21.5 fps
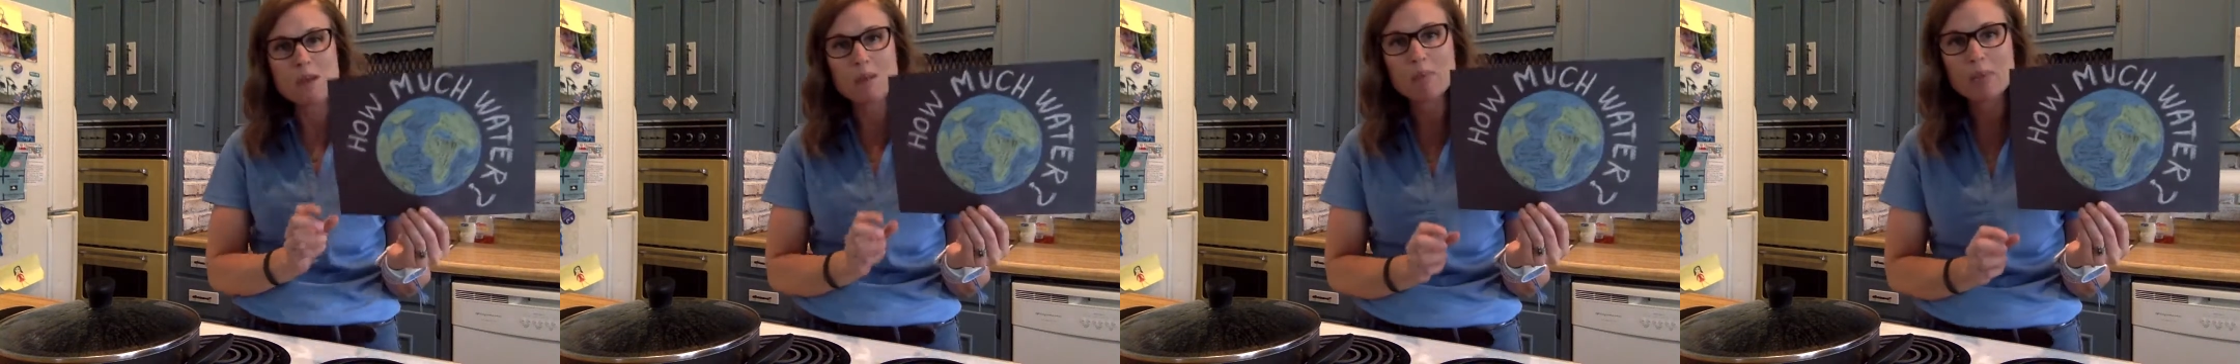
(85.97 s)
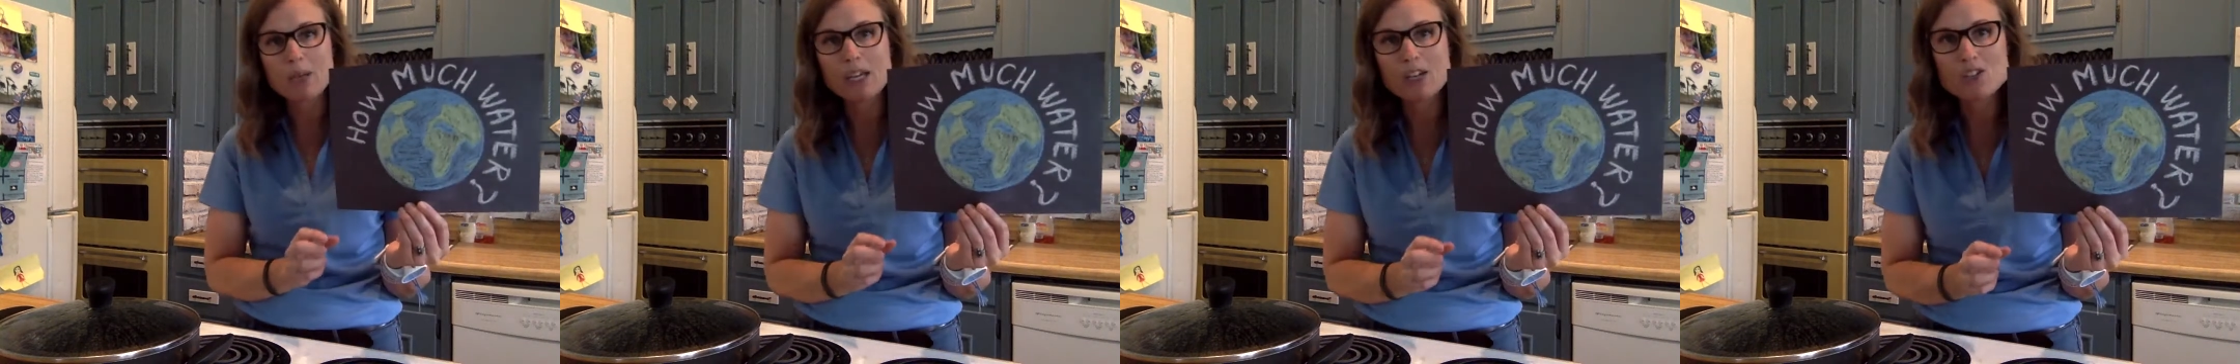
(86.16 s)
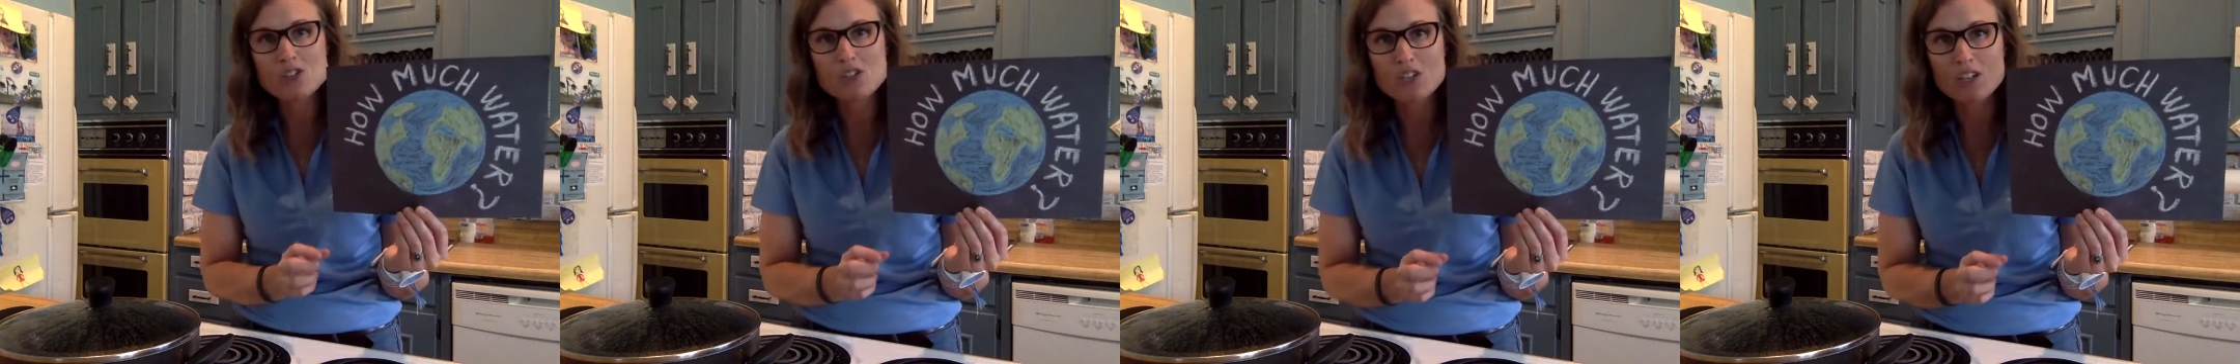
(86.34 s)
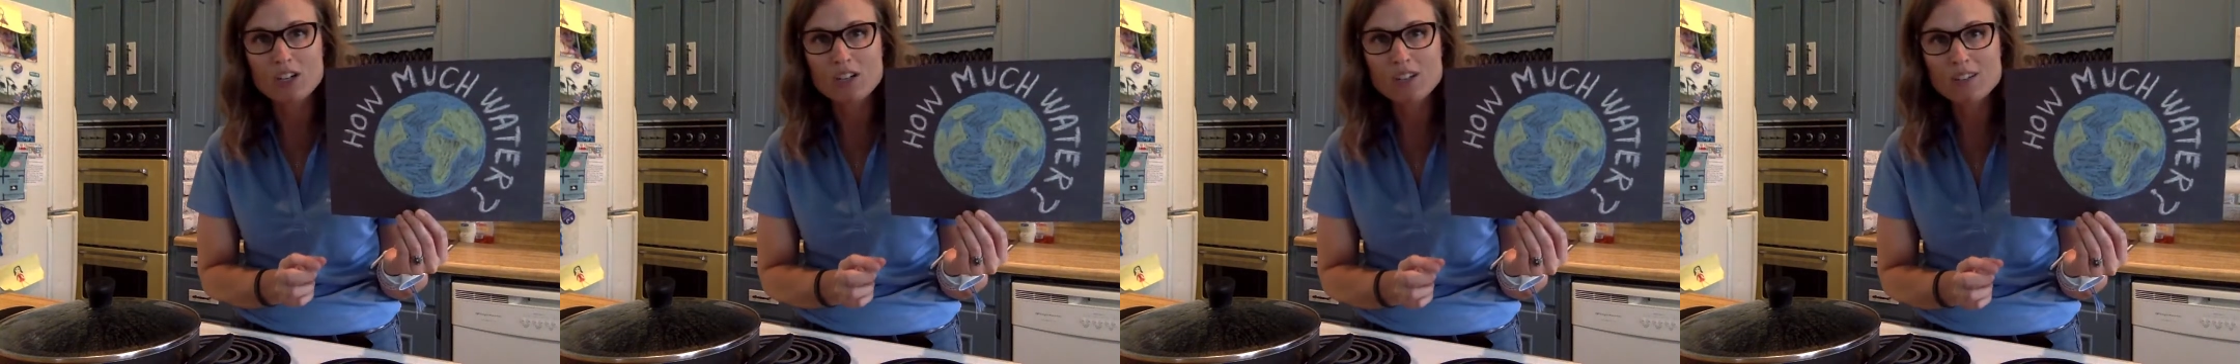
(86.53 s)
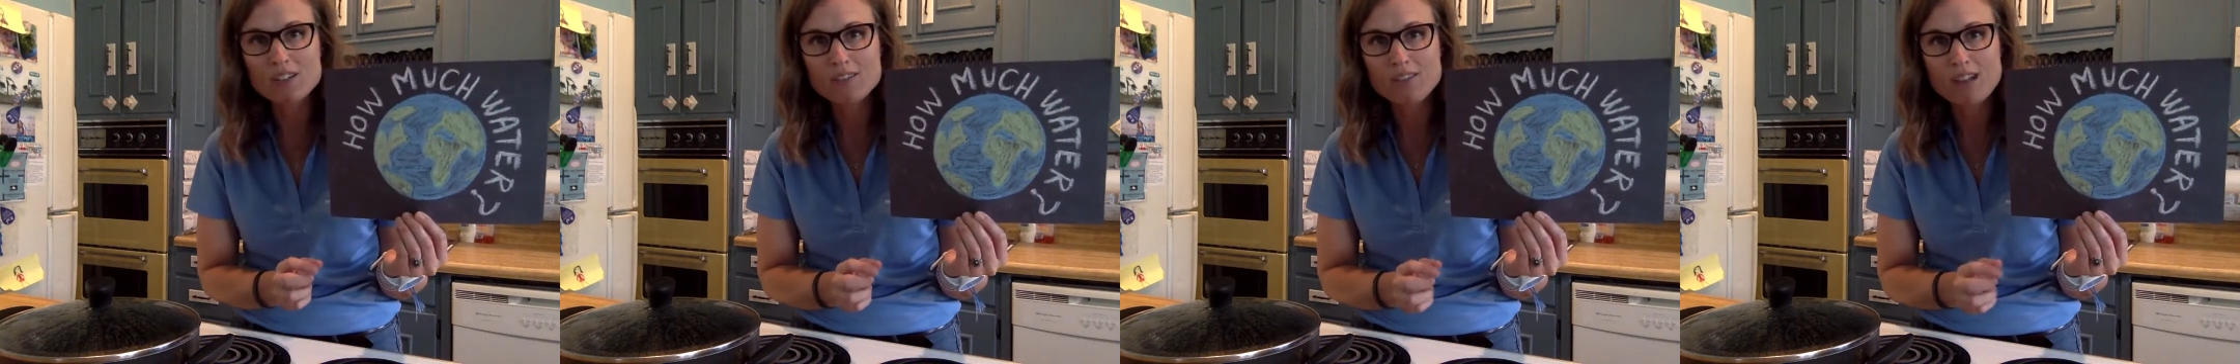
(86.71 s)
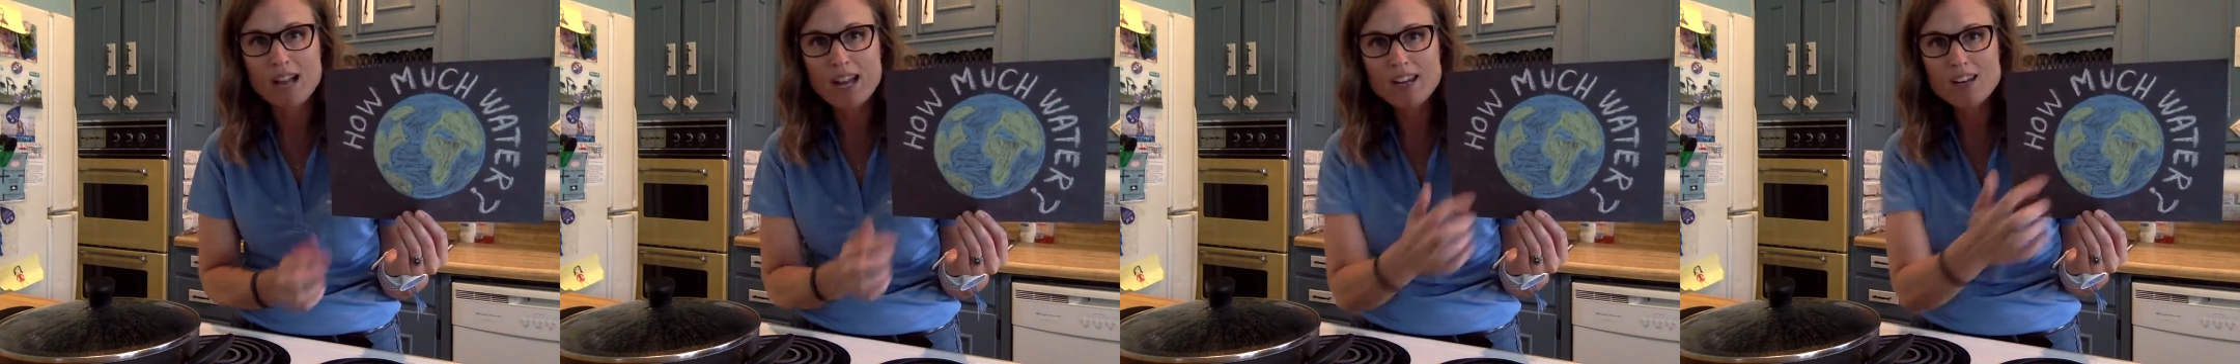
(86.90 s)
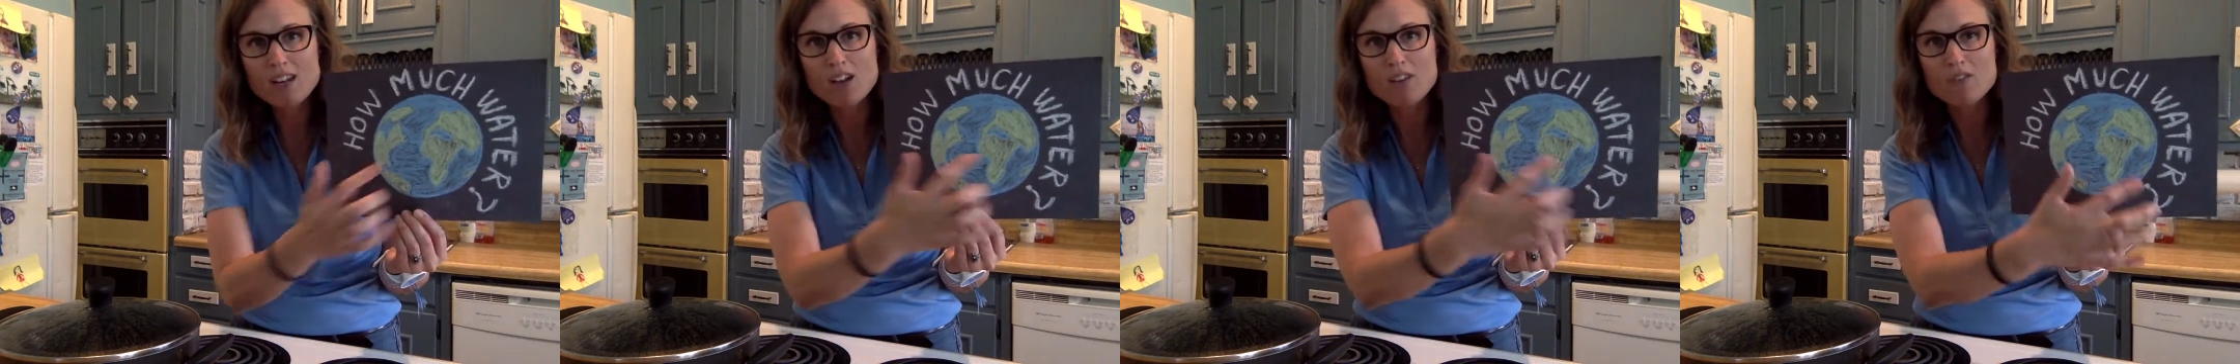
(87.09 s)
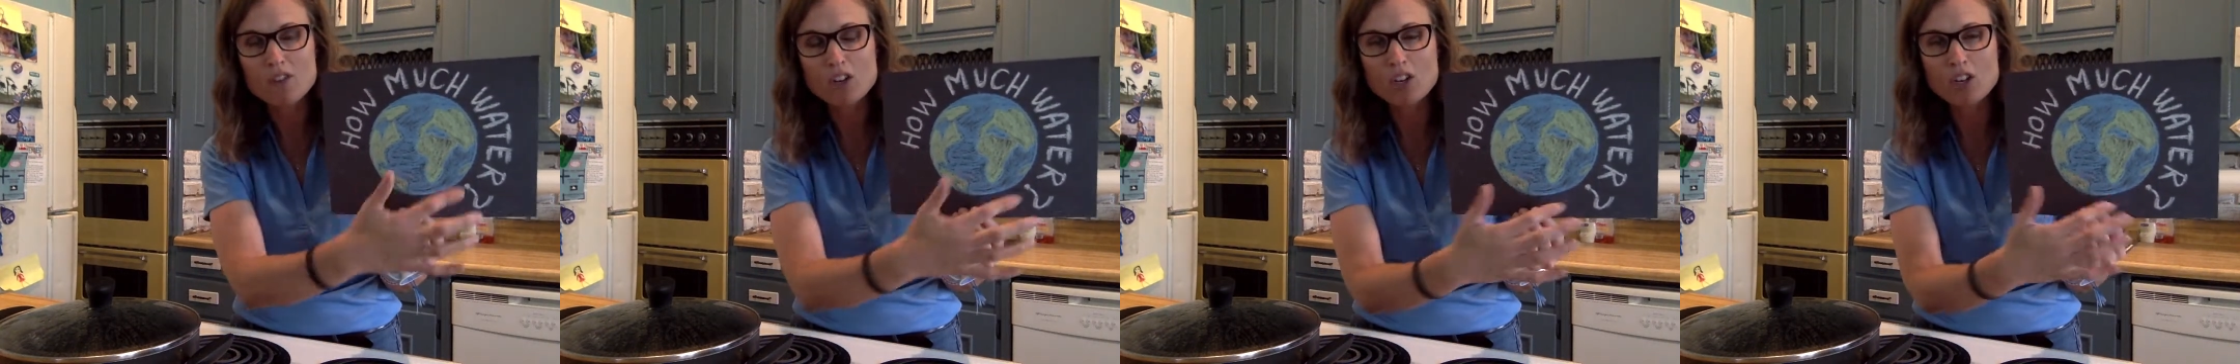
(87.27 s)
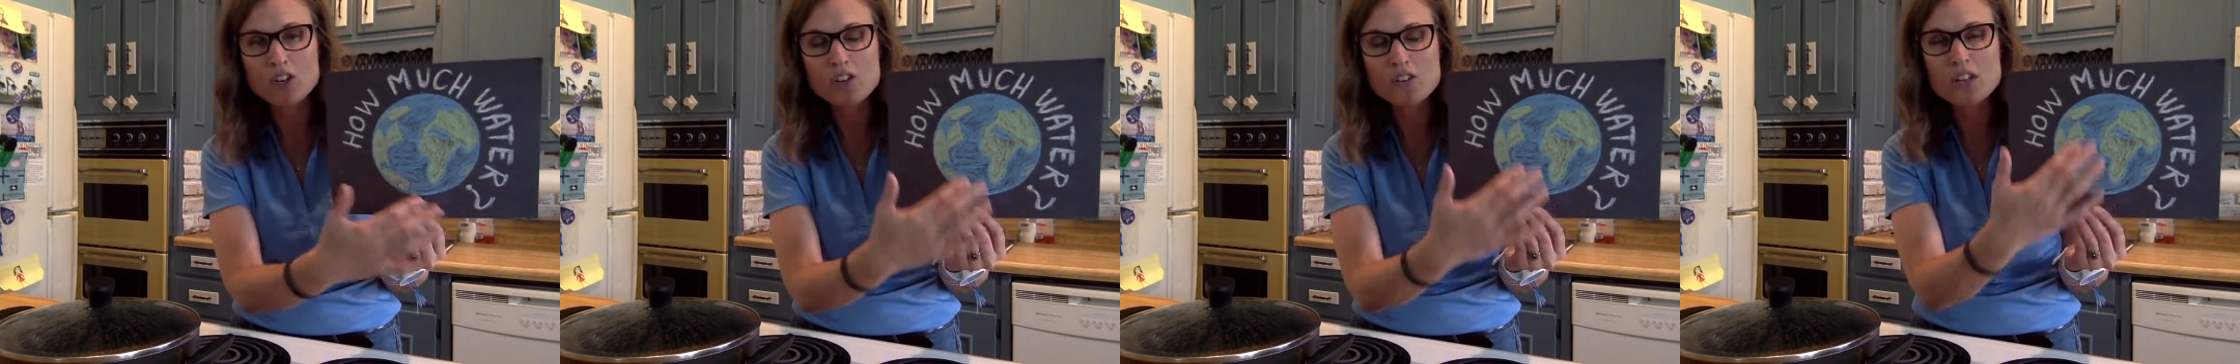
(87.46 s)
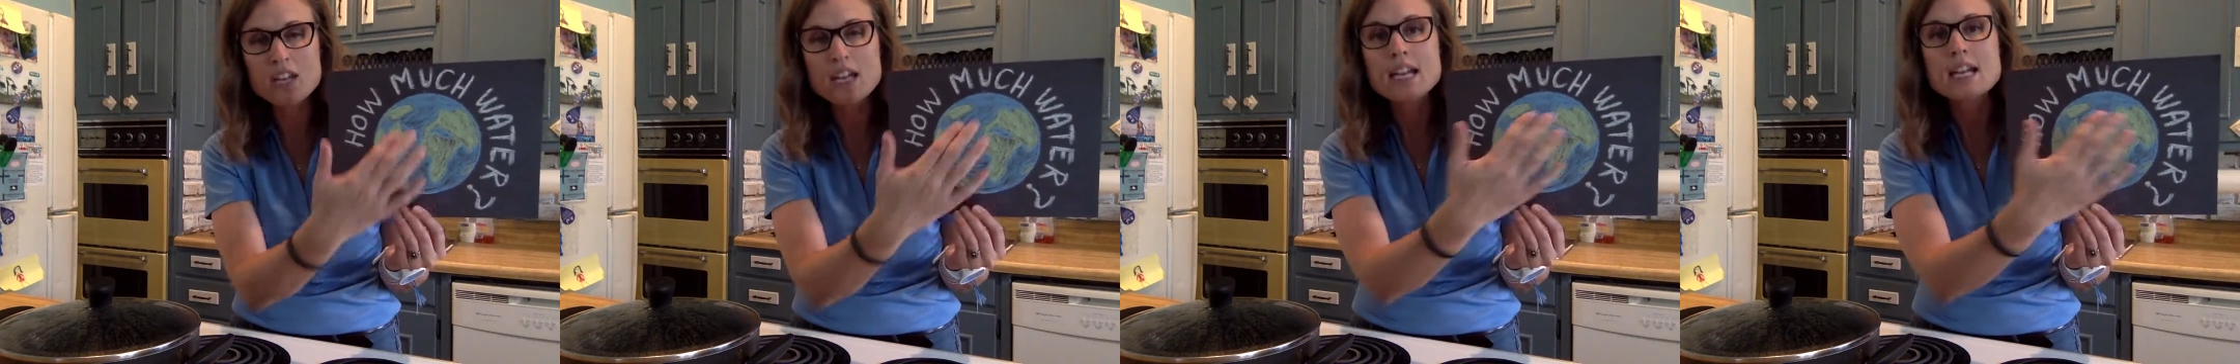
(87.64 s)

picture, right, of Earth.